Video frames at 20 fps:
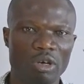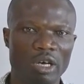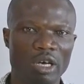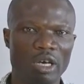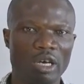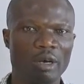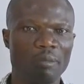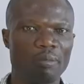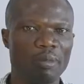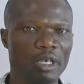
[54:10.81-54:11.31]

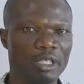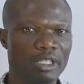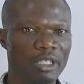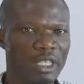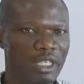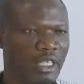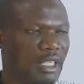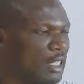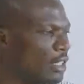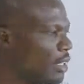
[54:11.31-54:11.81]
a
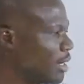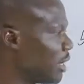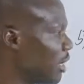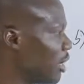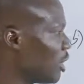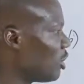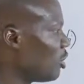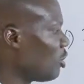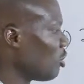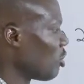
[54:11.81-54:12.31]
percentage.
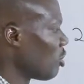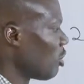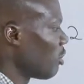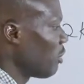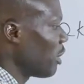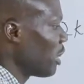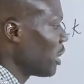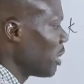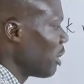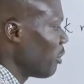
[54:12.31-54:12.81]
To
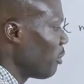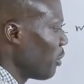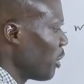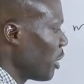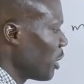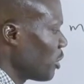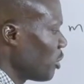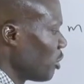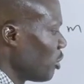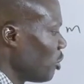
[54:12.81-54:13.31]
convert a
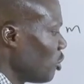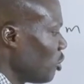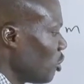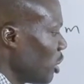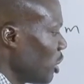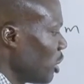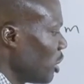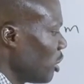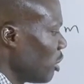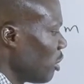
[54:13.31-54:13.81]
fraction
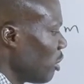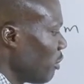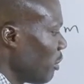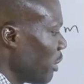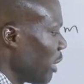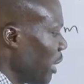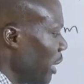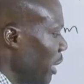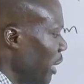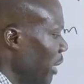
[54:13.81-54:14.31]
20
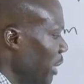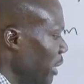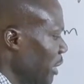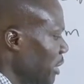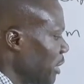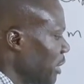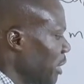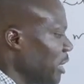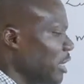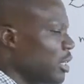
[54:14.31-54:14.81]
over 8